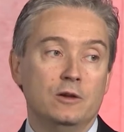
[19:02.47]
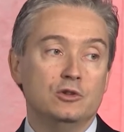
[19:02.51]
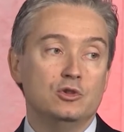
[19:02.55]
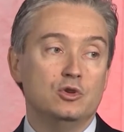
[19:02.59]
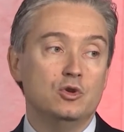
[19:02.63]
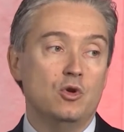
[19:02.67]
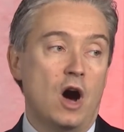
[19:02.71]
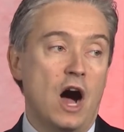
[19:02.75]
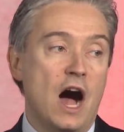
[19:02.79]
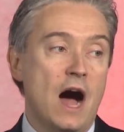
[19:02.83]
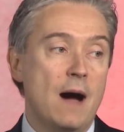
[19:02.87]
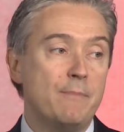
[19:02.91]

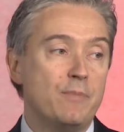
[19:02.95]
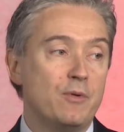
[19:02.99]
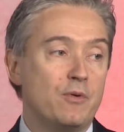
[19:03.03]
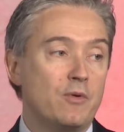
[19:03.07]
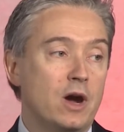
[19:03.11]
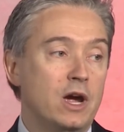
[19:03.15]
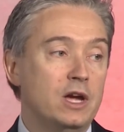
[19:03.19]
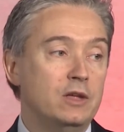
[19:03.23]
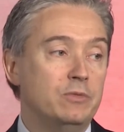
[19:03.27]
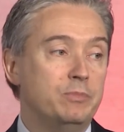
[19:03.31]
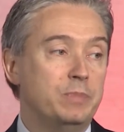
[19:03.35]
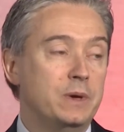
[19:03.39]
to
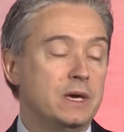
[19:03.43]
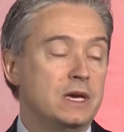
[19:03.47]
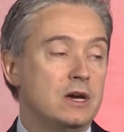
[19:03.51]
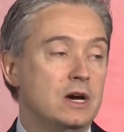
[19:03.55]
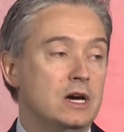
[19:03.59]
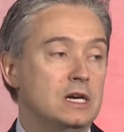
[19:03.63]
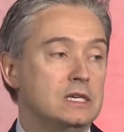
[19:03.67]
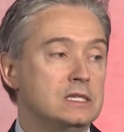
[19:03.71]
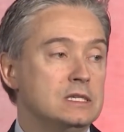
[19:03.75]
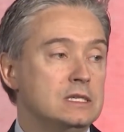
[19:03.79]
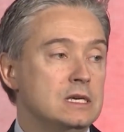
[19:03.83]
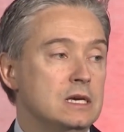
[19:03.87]
operate
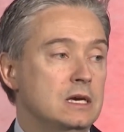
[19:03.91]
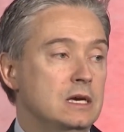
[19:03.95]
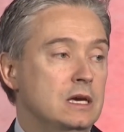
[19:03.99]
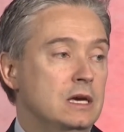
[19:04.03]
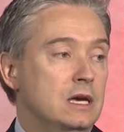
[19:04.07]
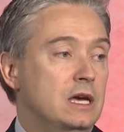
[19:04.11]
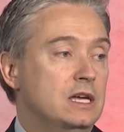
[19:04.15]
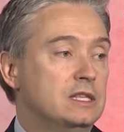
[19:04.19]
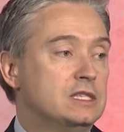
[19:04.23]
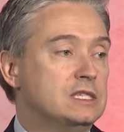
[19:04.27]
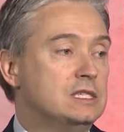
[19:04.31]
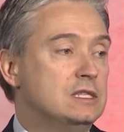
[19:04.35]
because
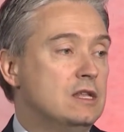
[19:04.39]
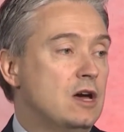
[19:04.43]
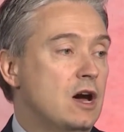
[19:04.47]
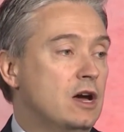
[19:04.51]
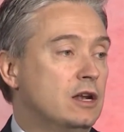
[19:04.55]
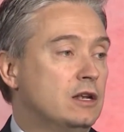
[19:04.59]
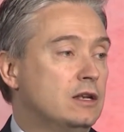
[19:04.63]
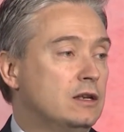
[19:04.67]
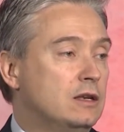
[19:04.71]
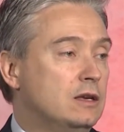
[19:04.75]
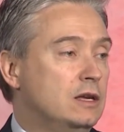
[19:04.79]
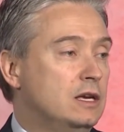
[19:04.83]
it's
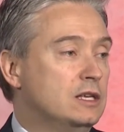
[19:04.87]
not,